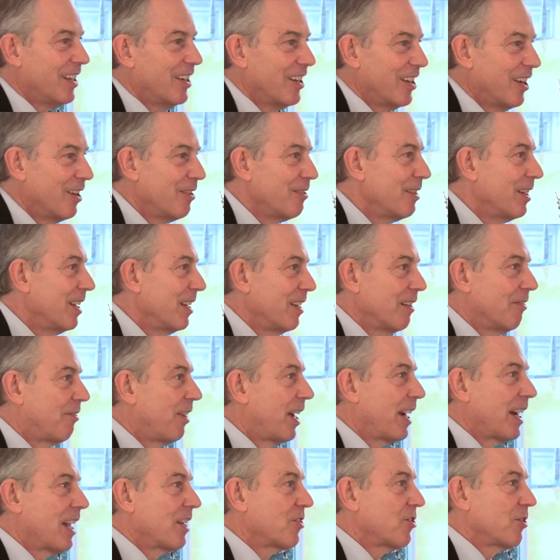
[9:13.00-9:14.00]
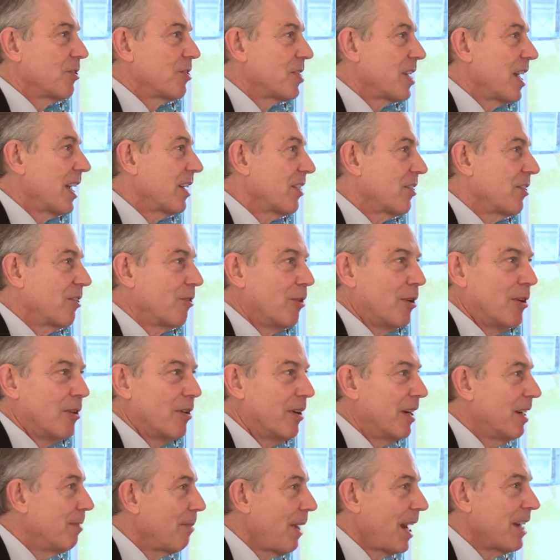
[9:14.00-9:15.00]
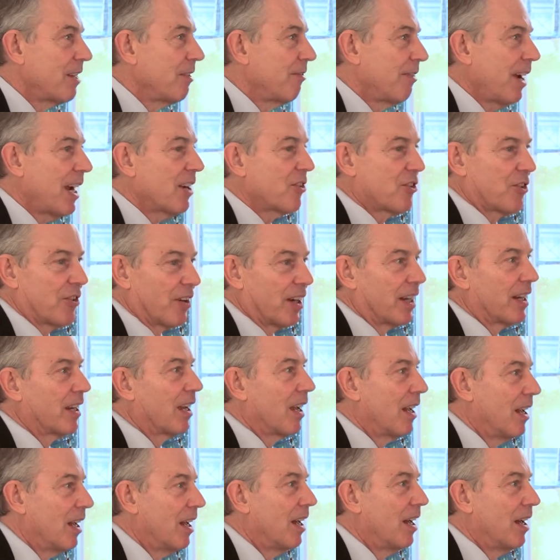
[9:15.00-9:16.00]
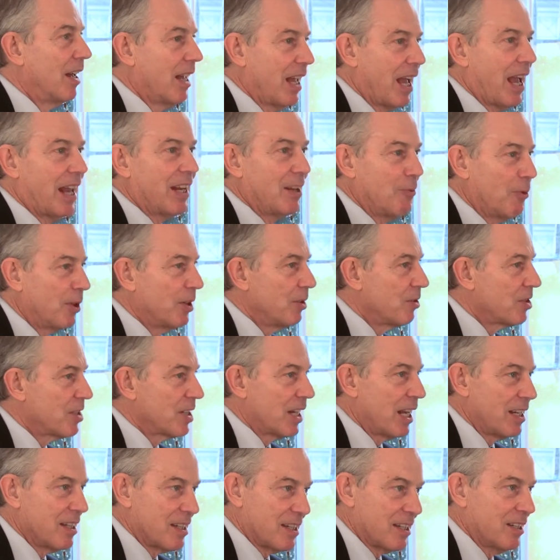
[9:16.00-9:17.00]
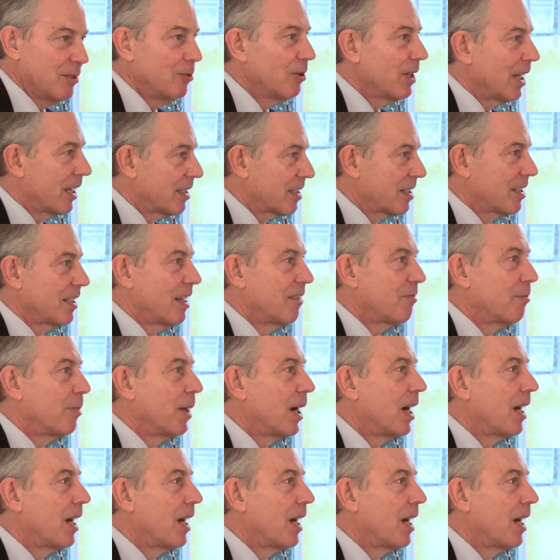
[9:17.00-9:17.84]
you know, in the financial sector or in manufacturing. Mm. Uh, anyone who stays still gets left